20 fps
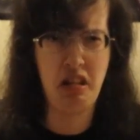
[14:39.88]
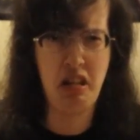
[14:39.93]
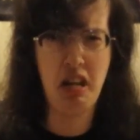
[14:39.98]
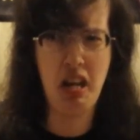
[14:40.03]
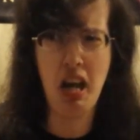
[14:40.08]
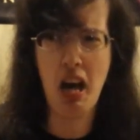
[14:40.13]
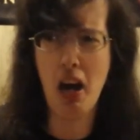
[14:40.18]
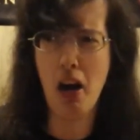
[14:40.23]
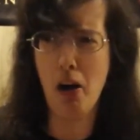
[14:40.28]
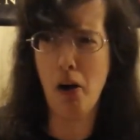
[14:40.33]
no.
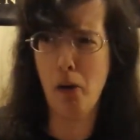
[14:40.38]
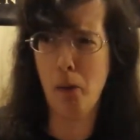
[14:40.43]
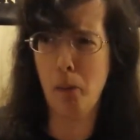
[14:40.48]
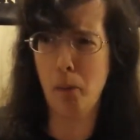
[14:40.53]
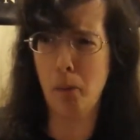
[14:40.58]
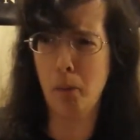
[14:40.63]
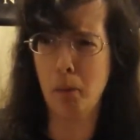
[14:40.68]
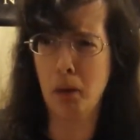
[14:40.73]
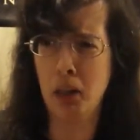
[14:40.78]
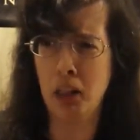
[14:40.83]

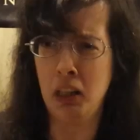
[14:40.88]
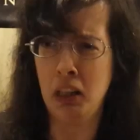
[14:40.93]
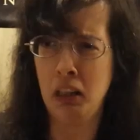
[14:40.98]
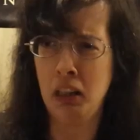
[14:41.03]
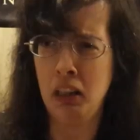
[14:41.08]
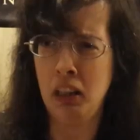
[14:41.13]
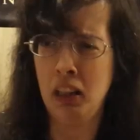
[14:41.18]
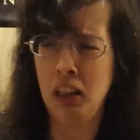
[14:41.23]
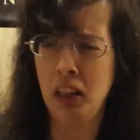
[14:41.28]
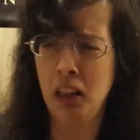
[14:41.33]
Oh
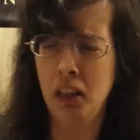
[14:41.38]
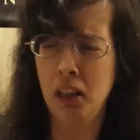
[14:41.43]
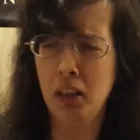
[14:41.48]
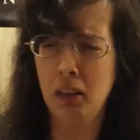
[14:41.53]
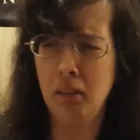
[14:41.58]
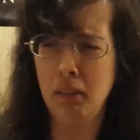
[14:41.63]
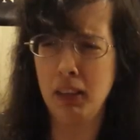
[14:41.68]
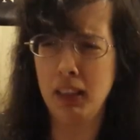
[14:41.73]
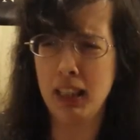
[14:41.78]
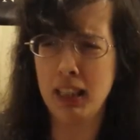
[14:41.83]

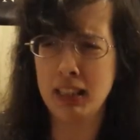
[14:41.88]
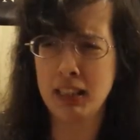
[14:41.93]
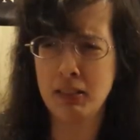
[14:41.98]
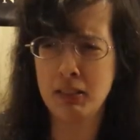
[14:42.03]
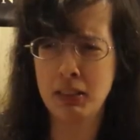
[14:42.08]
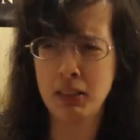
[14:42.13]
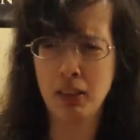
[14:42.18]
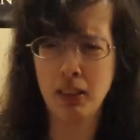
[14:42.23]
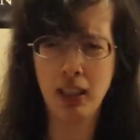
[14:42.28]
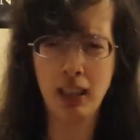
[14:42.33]
my gosh, I'm
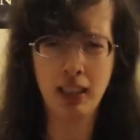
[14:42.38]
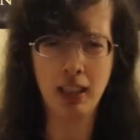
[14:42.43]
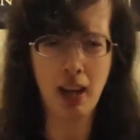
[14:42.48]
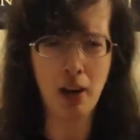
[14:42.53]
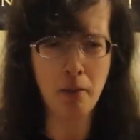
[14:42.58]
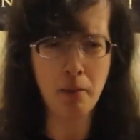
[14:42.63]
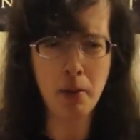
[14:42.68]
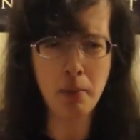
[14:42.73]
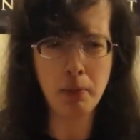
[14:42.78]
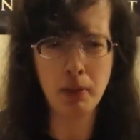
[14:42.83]
so like I
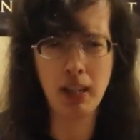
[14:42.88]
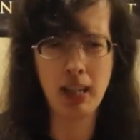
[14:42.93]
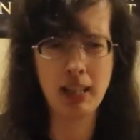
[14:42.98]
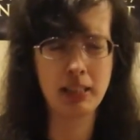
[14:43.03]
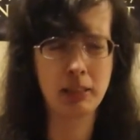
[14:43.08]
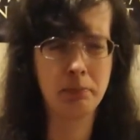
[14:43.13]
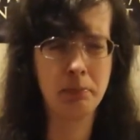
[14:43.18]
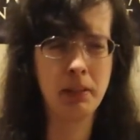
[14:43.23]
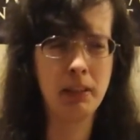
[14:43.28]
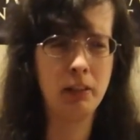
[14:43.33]
remember
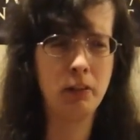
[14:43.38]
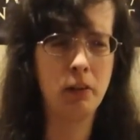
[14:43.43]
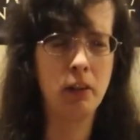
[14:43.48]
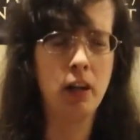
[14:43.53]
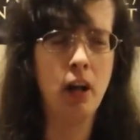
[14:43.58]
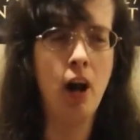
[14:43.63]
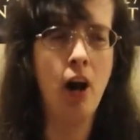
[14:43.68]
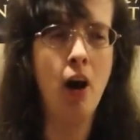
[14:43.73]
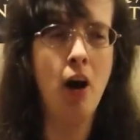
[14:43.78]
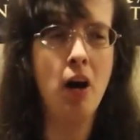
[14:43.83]
last spring going,
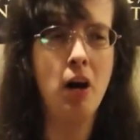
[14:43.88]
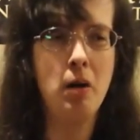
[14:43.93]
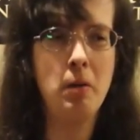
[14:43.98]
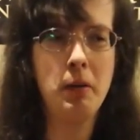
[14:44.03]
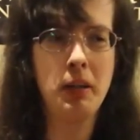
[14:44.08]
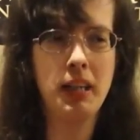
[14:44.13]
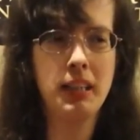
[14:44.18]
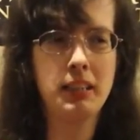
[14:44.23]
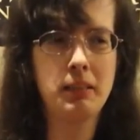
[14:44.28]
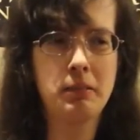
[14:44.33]
oh
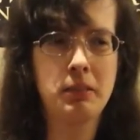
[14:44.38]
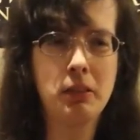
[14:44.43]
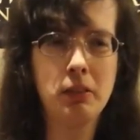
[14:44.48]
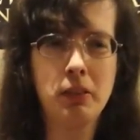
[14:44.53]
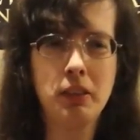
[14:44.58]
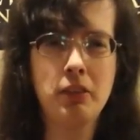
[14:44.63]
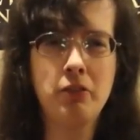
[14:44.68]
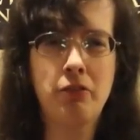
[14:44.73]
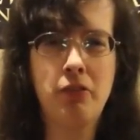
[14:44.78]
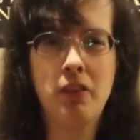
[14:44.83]
my gosh, I'm so
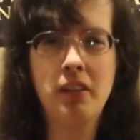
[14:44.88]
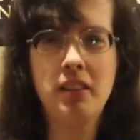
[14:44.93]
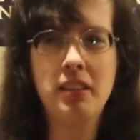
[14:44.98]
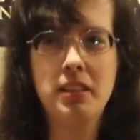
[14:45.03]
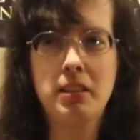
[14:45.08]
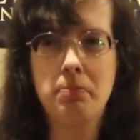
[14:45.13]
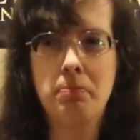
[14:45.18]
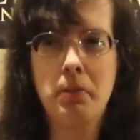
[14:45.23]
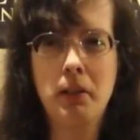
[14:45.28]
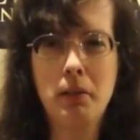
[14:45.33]
looking forward to
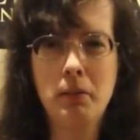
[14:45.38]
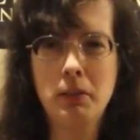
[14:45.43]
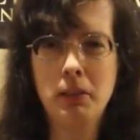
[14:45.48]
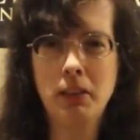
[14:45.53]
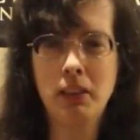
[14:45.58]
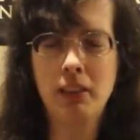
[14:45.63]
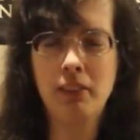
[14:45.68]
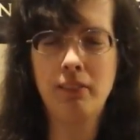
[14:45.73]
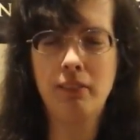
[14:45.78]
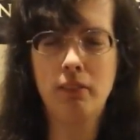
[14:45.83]
this book. I'm so
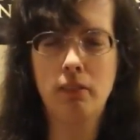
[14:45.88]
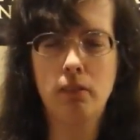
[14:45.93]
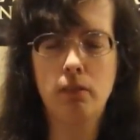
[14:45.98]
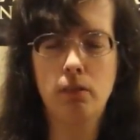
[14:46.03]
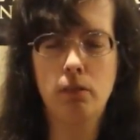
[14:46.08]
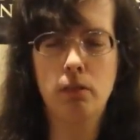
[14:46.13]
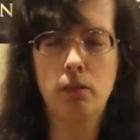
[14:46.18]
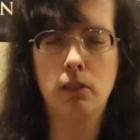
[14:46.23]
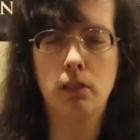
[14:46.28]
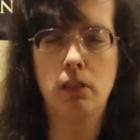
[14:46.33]
like,
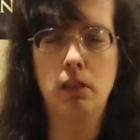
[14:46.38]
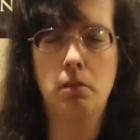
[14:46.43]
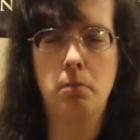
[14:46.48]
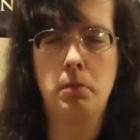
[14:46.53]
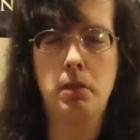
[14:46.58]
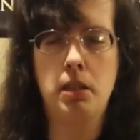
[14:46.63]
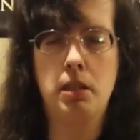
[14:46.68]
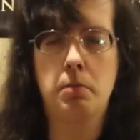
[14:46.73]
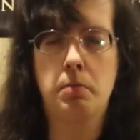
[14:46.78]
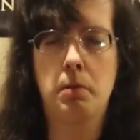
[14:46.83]
what do you
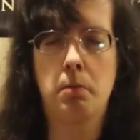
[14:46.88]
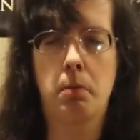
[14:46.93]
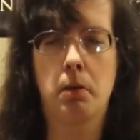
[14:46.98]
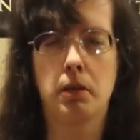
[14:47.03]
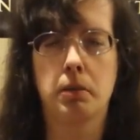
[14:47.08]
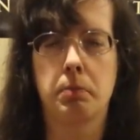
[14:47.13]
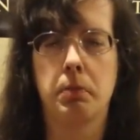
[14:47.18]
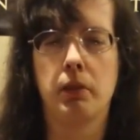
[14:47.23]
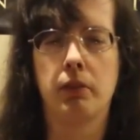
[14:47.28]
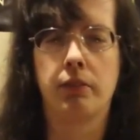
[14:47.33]
mean it's been
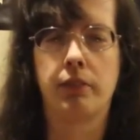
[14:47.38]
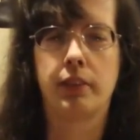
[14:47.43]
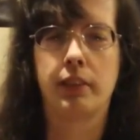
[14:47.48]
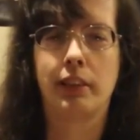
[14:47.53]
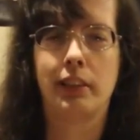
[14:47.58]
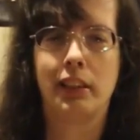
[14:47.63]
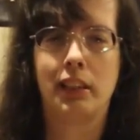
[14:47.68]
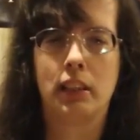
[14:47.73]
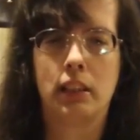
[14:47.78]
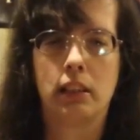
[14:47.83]
postponed for a
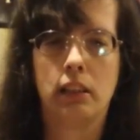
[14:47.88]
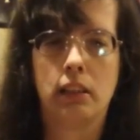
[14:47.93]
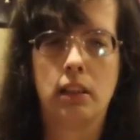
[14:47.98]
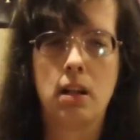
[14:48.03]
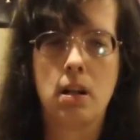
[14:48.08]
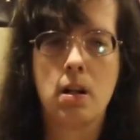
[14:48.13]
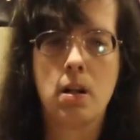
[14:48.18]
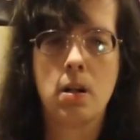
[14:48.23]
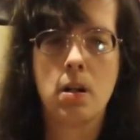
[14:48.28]
year?